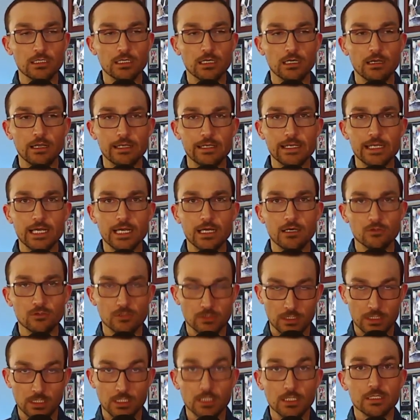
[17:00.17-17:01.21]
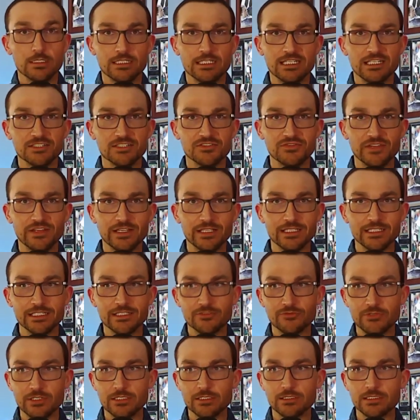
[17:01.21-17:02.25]
And now it's failing in
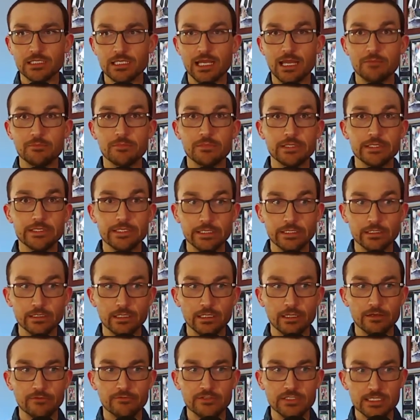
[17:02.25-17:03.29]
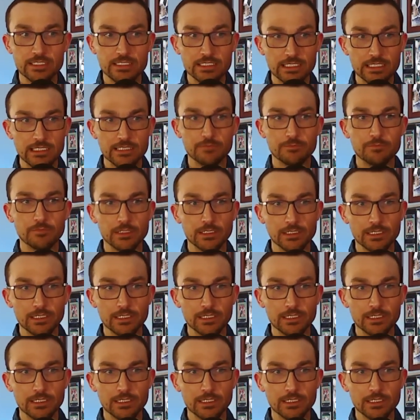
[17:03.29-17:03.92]
real time. You love to see it. But